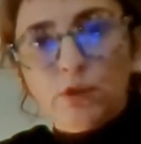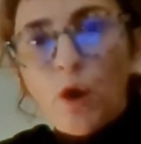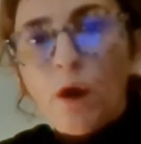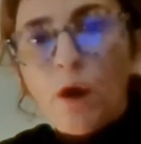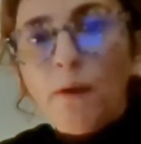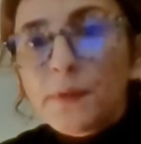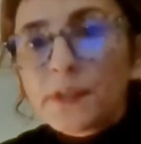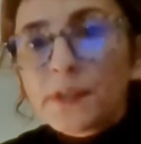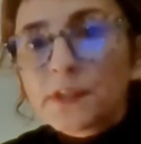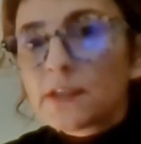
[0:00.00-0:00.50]

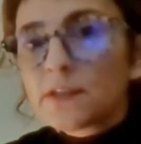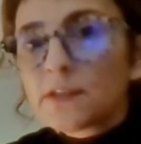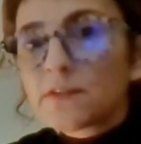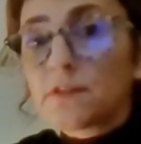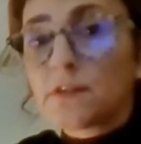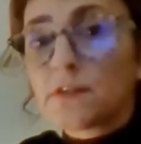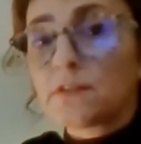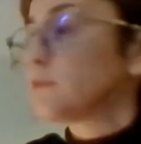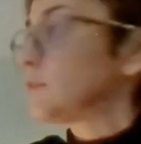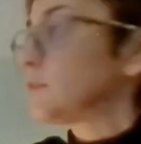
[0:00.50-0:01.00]

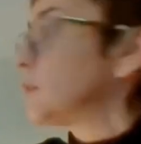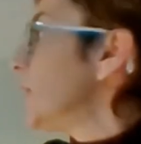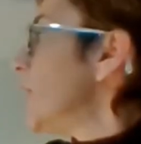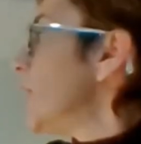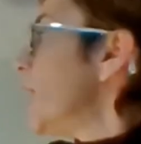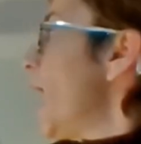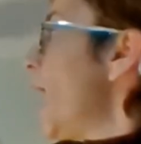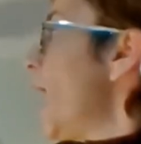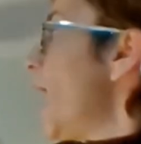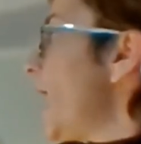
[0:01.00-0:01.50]
competences
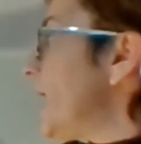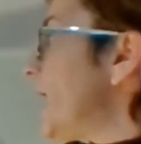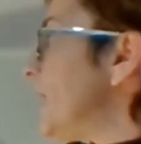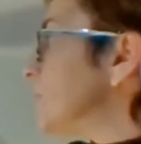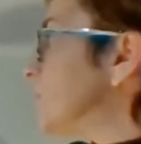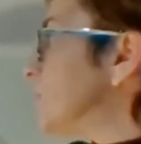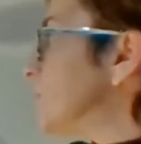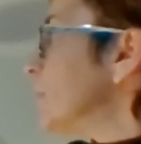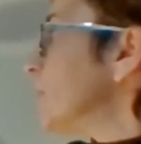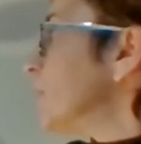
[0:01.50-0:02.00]

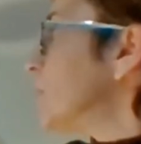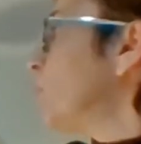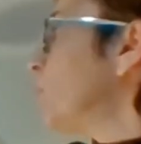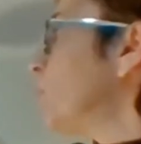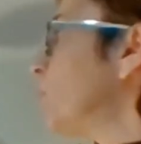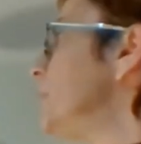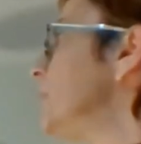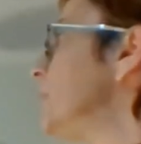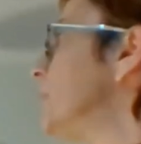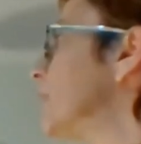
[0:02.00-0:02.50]
and
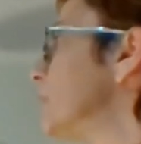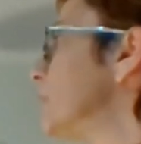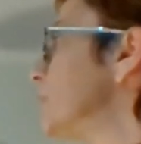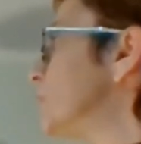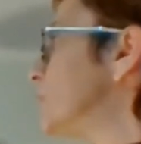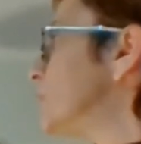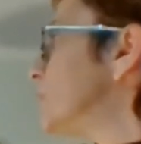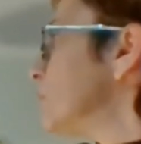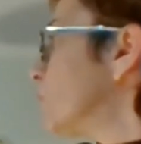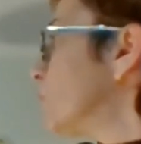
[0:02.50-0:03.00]

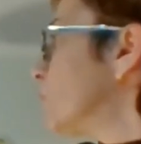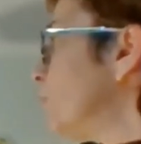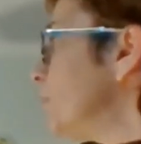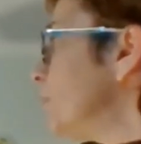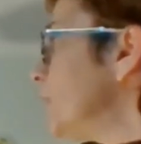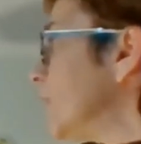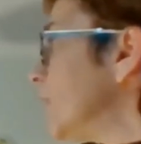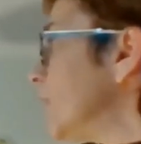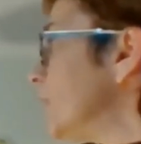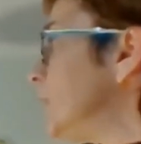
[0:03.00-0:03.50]
communicating
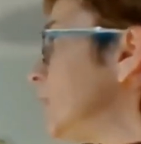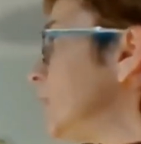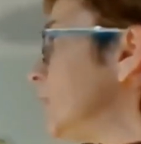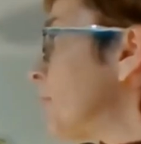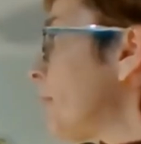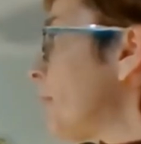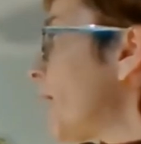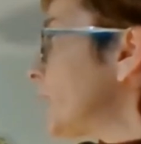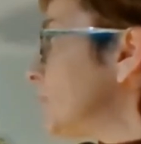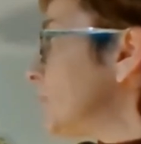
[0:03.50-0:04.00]

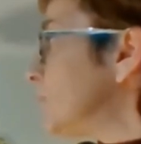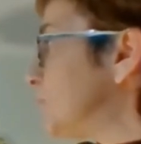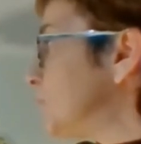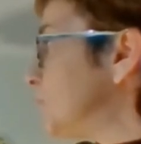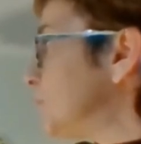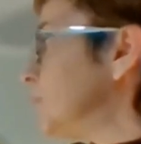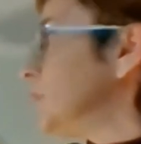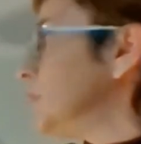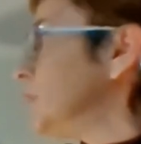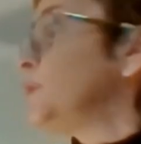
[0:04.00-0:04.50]

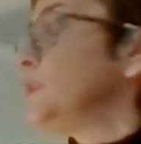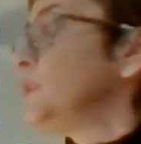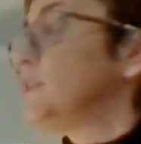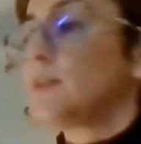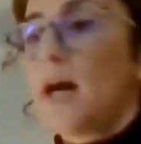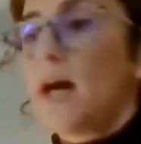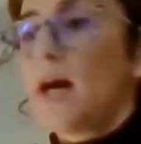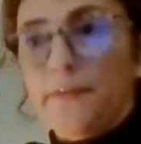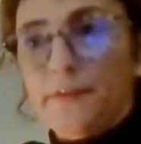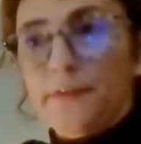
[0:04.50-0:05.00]
mindfully with
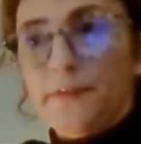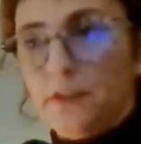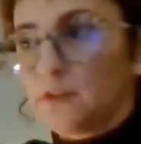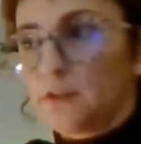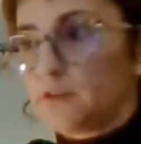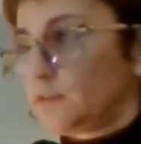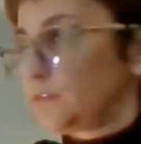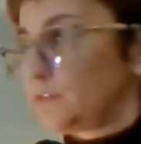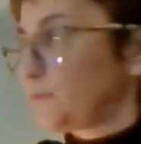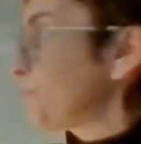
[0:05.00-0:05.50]

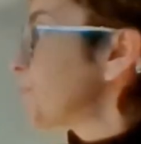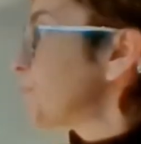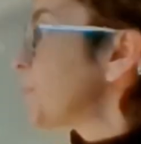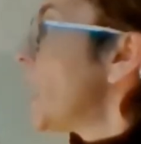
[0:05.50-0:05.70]
others.